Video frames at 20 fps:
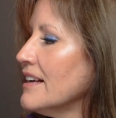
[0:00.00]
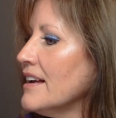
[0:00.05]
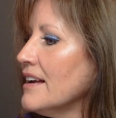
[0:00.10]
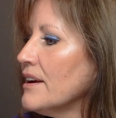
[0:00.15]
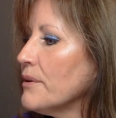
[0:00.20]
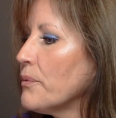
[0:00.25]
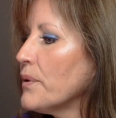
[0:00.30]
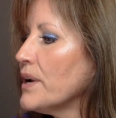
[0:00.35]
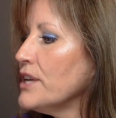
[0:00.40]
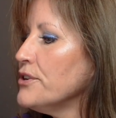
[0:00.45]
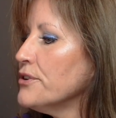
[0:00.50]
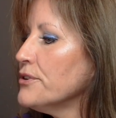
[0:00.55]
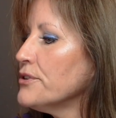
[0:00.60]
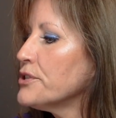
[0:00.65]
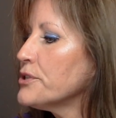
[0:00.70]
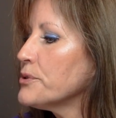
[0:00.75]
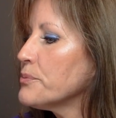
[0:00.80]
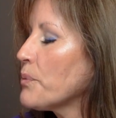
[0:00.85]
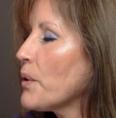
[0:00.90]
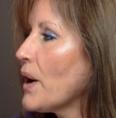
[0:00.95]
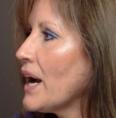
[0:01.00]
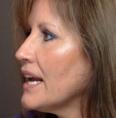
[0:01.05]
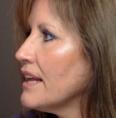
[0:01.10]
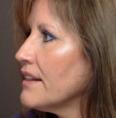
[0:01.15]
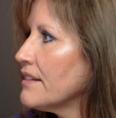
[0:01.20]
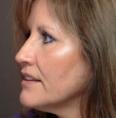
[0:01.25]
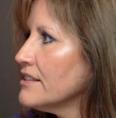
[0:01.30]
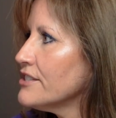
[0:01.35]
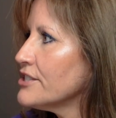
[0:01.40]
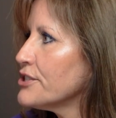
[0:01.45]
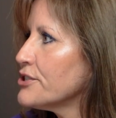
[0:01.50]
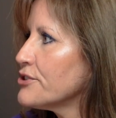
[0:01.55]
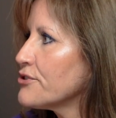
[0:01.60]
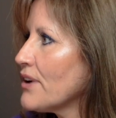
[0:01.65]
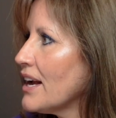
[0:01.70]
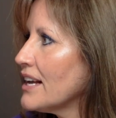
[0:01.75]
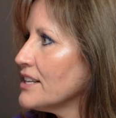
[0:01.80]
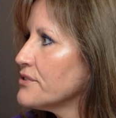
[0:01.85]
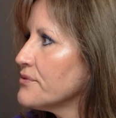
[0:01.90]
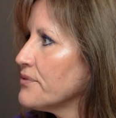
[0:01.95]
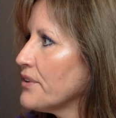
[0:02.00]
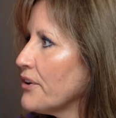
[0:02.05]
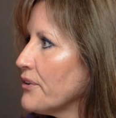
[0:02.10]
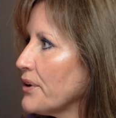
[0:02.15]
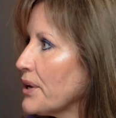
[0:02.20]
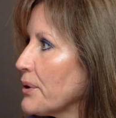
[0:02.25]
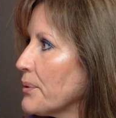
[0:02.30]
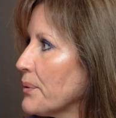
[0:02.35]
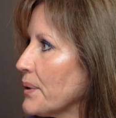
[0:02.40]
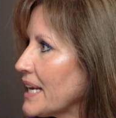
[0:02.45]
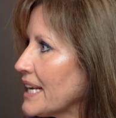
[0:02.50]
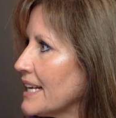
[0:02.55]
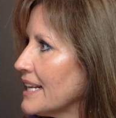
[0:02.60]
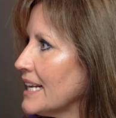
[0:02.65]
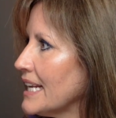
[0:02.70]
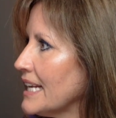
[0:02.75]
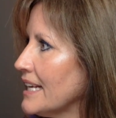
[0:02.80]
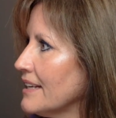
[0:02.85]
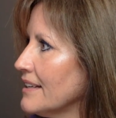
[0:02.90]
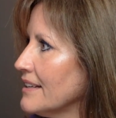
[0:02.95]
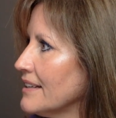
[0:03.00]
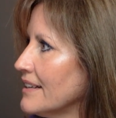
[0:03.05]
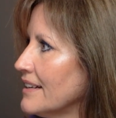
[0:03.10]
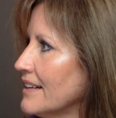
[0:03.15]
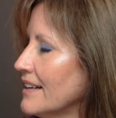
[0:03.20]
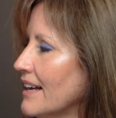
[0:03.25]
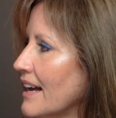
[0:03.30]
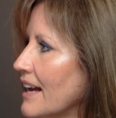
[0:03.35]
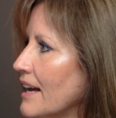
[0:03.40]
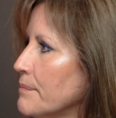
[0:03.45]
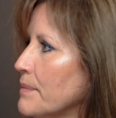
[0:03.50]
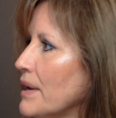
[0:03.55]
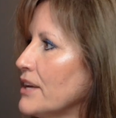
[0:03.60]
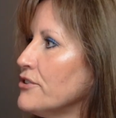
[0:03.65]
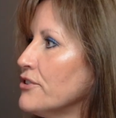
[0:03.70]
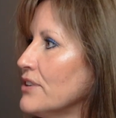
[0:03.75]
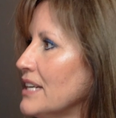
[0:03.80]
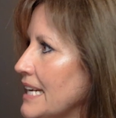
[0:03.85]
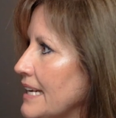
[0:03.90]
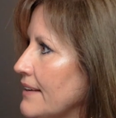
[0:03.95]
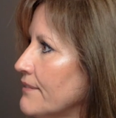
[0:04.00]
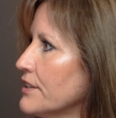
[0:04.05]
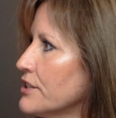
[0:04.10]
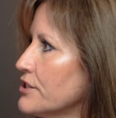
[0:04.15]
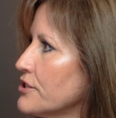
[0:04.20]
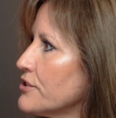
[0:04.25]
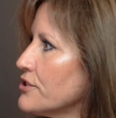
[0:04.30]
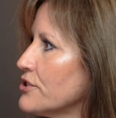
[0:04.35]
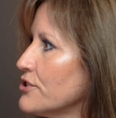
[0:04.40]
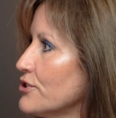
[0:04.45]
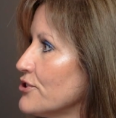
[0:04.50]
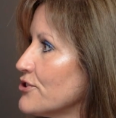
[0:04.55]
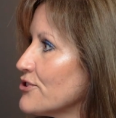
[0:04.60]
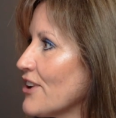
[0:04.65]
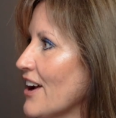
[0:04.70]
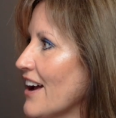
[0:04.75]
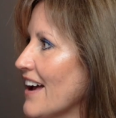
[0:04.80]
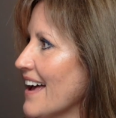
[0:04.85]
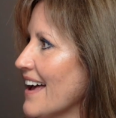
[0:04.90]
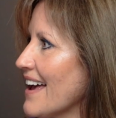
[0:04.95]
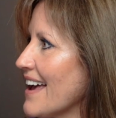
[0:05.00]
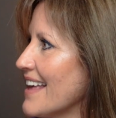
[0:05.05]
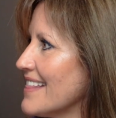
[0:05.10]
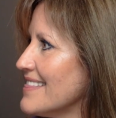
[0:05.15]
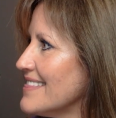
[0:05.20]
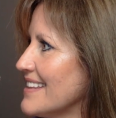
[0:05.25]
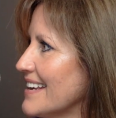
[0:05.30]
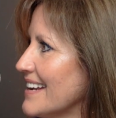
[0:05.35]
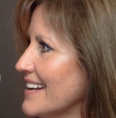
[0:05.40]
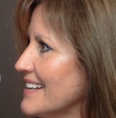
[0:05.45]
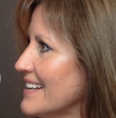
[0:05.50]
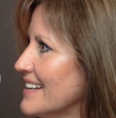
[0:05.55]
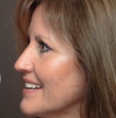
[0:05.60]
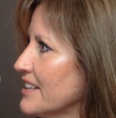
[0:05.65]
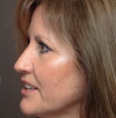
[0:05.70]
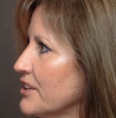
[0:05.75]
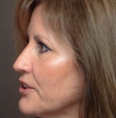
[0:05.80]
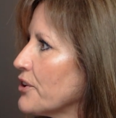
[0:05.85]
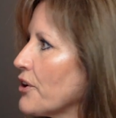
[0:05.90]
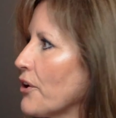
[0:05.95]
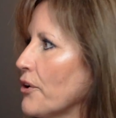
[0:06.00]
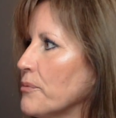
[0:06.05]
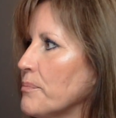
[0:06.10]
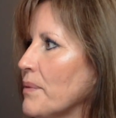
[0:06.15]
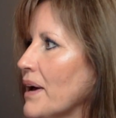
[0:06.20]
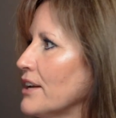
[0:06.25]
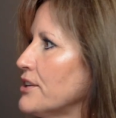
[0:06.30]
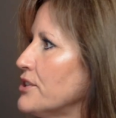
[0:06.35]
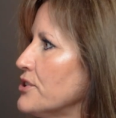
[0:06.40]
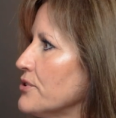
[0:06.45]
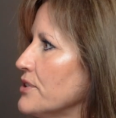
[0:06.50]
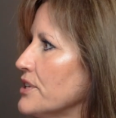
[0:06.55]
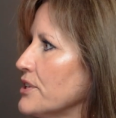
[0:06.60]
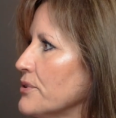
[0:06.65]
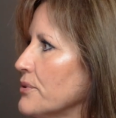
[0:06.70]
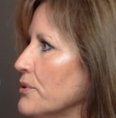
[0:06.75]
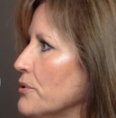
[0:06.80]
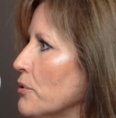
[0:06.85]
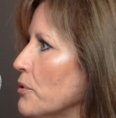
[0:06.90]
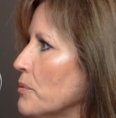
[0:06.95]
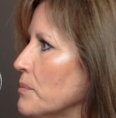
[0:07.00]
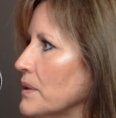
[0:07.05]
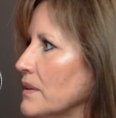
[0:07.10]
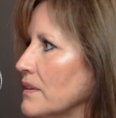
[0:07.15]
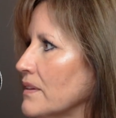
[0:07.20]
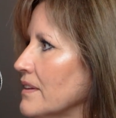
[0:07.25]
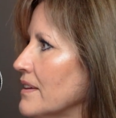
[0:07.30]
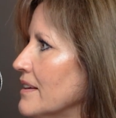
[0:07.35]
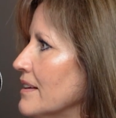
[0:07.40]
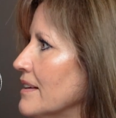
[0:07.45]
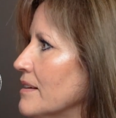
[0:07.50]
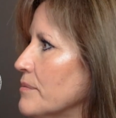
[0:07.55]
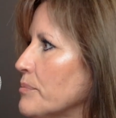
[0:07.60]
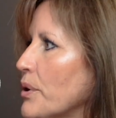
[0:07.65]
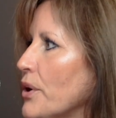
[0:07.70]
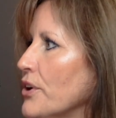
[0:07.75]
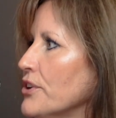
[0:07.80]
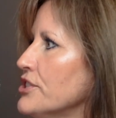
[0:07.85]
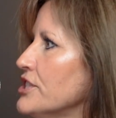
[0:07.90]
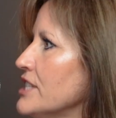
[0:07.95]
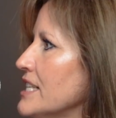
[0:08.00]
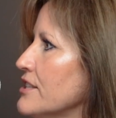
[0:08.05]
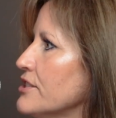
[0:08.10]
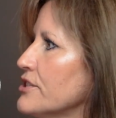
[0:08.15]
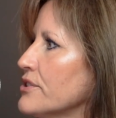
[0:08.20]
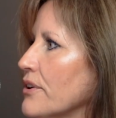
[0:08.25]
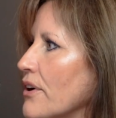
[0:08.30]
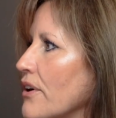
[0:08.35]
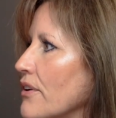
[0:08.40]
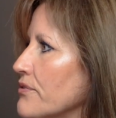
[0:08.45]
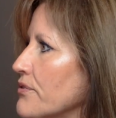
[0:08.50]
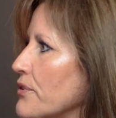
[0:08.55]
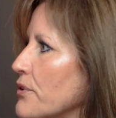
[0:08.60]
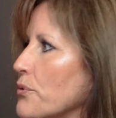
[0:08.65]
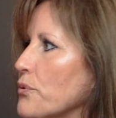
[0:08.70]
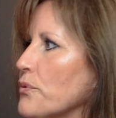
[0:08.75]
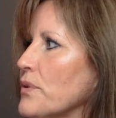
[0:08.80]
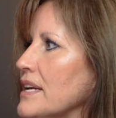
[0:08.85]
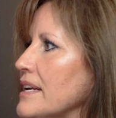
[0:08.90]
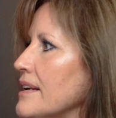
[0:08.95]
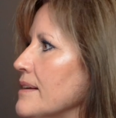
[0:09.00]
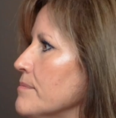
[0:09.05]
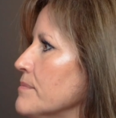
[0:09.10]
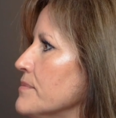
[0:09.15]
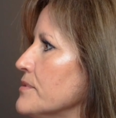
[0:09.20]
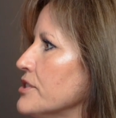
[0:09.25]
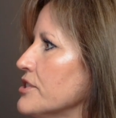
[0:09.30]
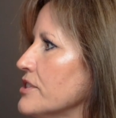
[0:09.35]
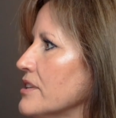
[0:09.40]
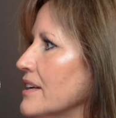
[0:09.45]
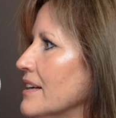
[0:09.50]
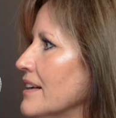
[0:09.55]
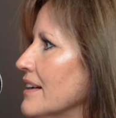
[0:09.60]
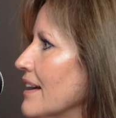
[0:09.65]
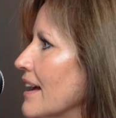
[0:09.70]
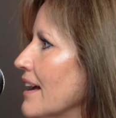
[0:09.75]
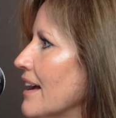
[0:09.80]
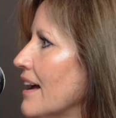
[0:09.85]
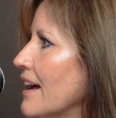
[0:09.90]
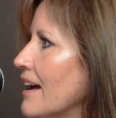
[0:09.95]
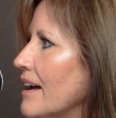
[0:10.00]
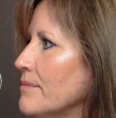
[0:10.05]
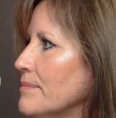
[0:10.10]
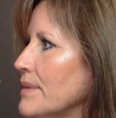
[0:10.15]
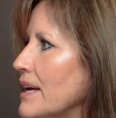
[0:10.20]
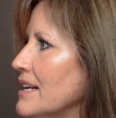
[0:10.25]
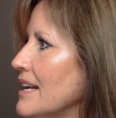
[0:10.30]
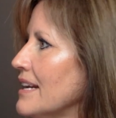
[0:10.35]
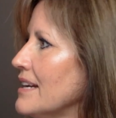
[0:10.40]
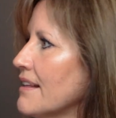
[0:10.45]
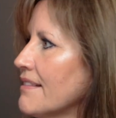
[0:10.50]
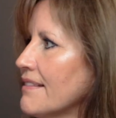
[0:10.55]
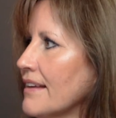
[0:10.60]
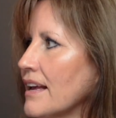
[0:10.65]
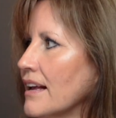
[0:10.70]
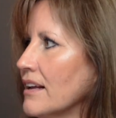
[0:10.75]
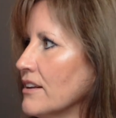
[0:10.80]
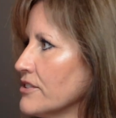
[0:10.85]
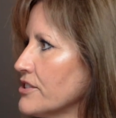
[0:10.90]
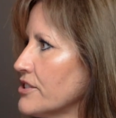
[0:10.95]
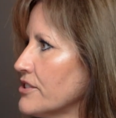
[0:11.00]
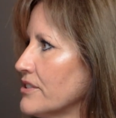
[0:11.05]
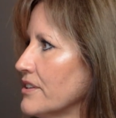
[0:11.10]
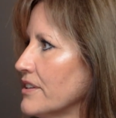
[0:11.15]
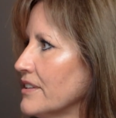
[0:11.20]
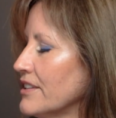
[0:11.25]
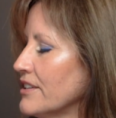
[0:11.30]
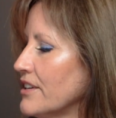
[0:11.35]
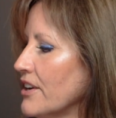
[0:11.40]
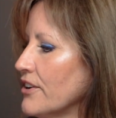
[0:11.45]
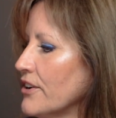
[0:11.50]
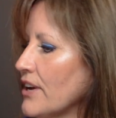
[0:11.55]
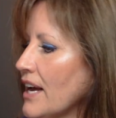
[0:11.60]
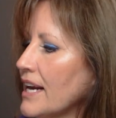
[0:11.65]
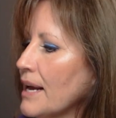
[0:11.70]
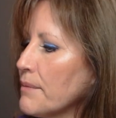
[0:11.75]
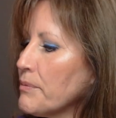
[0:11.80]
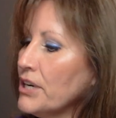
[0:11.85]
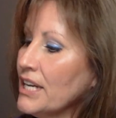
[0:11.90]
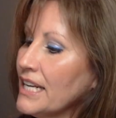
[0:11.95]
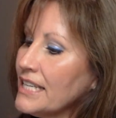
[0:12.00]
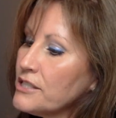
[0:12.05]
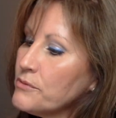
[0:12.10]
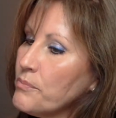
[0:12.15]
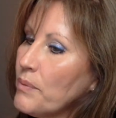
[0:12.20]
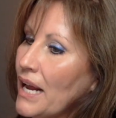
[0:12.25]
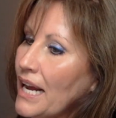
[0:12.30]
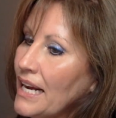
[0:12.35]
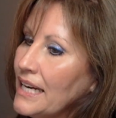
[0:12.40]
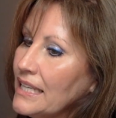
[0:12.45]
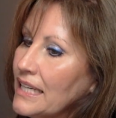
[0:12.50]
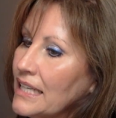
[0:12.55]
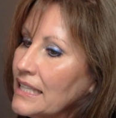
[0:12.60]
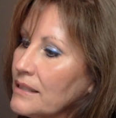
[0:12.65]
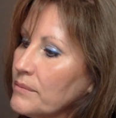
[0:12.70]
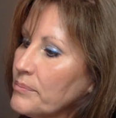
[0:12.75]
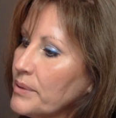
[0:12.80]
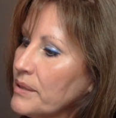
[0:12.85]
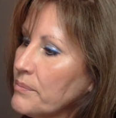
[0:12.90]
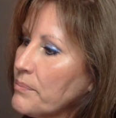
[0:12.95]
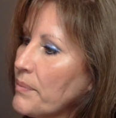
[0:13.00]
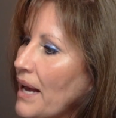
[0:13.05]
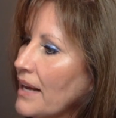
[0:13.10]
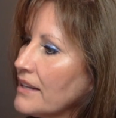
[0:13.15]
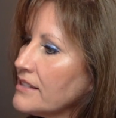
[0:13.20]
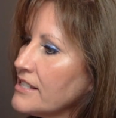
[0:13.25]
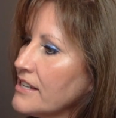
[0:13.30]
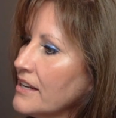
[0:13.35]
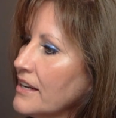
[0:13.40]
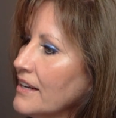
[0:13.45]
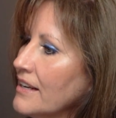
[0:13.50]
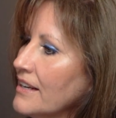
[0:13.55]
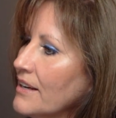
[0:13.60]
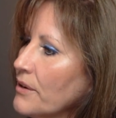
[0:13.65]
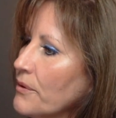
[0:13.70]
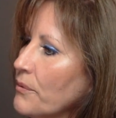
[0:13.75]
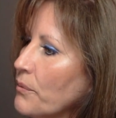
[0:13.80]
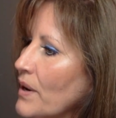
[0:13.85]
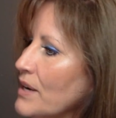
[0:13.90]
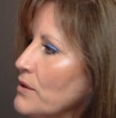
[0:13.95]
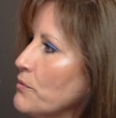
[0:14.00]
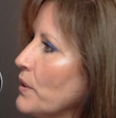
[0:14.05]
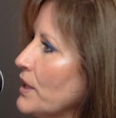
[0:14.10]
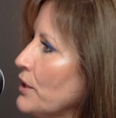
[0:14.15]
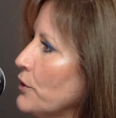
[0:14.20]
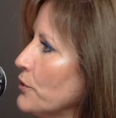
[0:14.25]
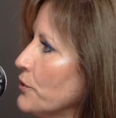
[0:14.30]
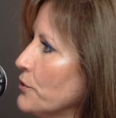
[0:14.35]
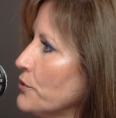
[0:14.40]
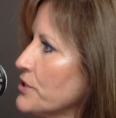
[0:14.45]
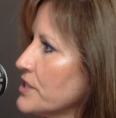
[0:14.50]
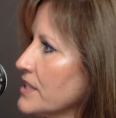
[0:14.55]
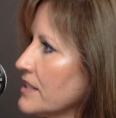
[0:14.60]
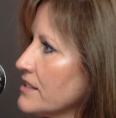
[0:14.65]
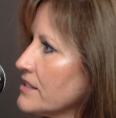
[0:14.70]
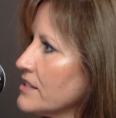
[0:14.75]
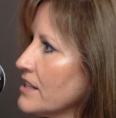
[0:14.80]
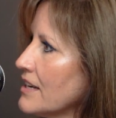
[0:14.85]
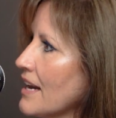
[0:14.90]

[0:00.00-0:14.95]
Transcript: When you spray this, it dries very quickly, and you leave it to dry, and then you go about doing your normal process of creams and anything else, And I'm going to explain a little bit about when we use it and